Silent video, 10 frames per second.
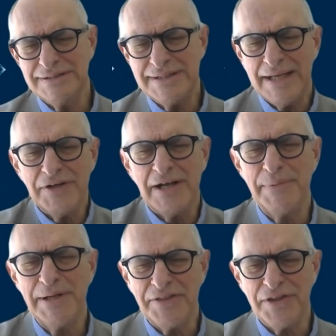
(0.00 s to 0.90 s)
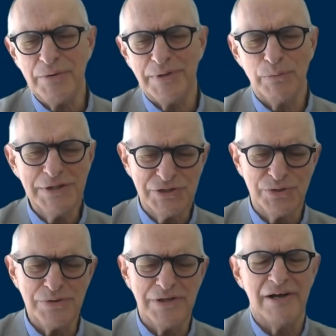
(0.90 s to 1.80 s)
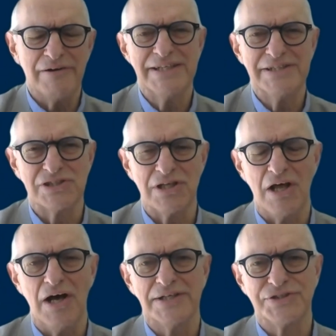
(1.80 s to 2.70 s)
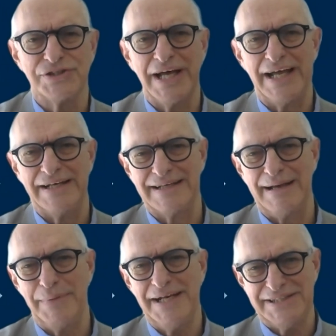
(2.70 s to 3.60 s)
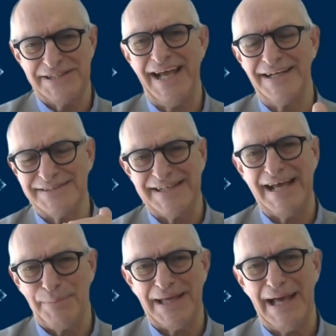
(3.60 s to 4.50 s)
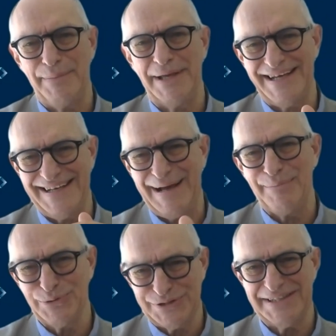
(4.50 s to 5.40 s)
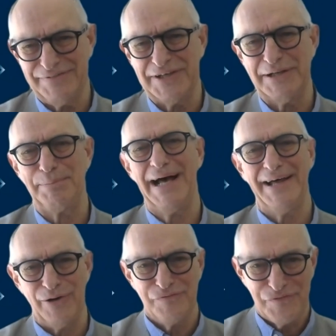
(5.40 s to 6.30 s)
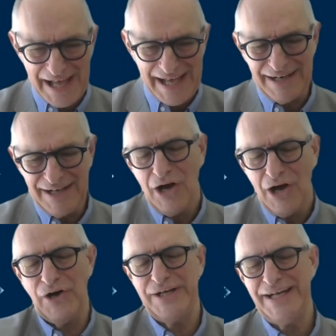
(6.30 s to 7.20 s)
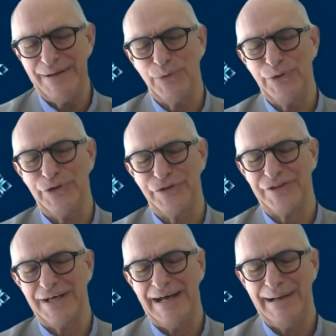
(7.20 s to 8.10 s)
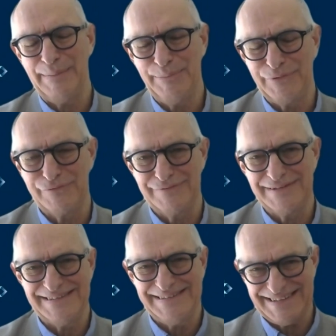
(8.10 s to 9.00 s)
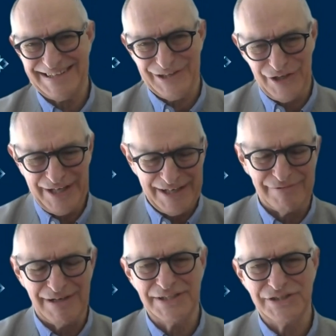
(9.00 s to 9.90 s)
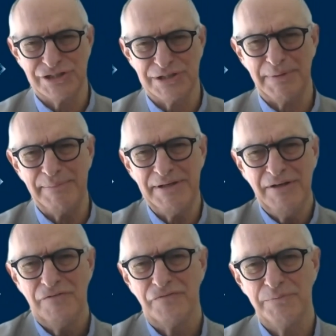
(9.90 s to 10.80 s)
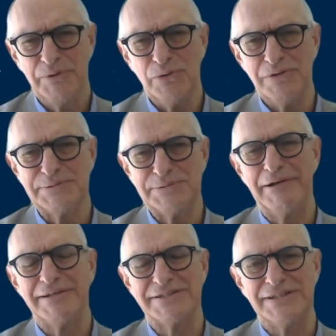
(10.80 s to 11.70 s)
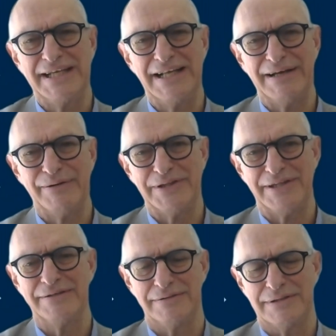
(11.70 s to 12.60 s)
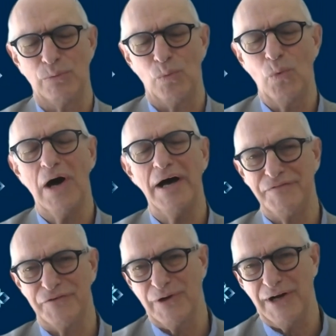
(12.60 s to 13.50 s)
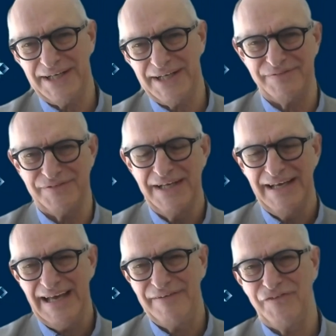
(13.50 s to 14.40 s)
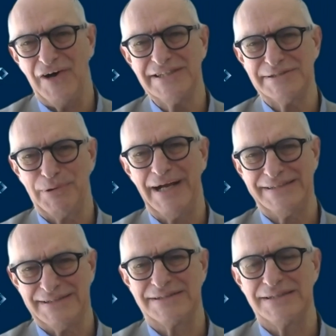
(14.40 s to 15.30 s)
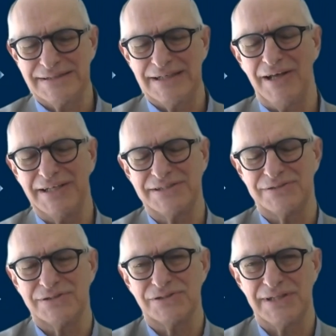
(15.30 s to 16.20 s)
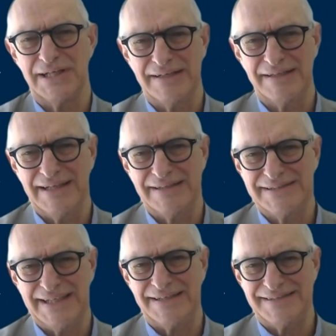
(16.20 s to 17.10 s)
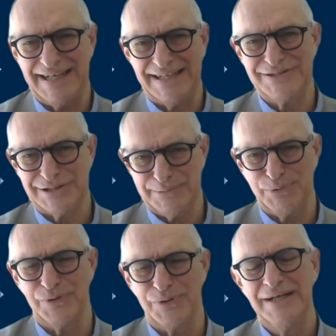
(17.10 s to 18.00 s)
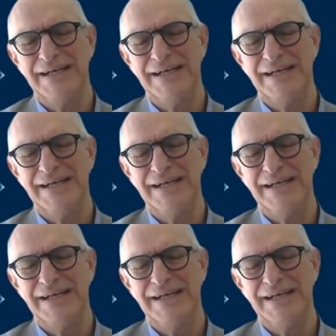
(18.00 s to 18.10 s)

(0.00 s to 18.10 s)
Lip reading: David, I mean, I think we saw in Irene's slides that managed accounts are now becoming a more significant part of that high net worth client relationship. I mean, from your experience in dealing with the wide variety of advice practices and licenses that Zenith does support,